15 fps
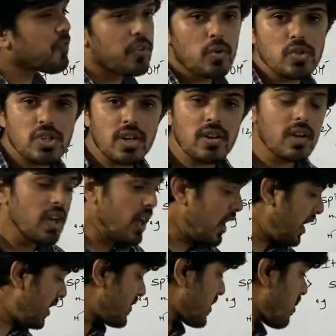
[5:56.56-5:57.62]
fusion,
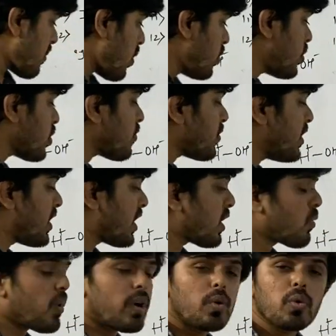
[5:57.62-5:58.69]
it is amount of heat
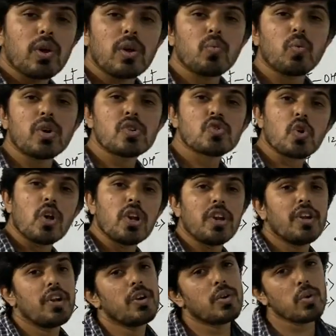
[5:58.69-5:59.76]
required to convert solid
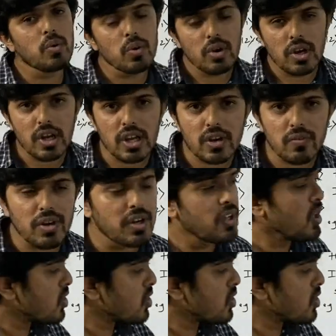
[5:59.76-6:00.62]
into liquid.